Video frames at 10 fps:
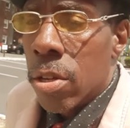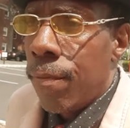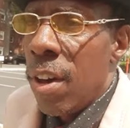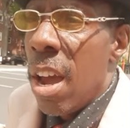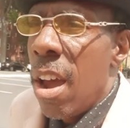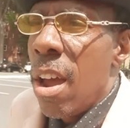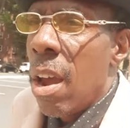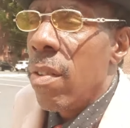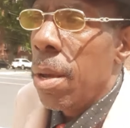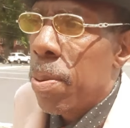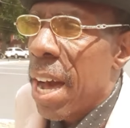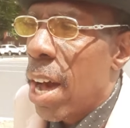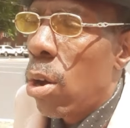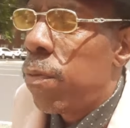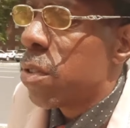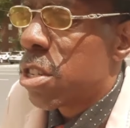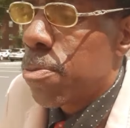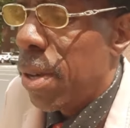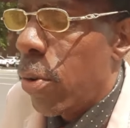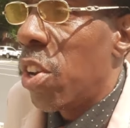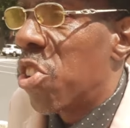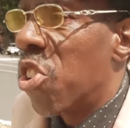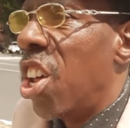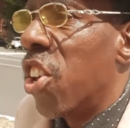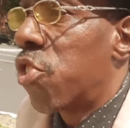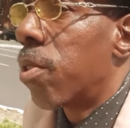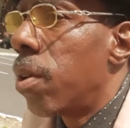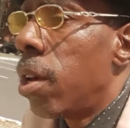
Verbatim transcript: a very powerful spirit, it's lust.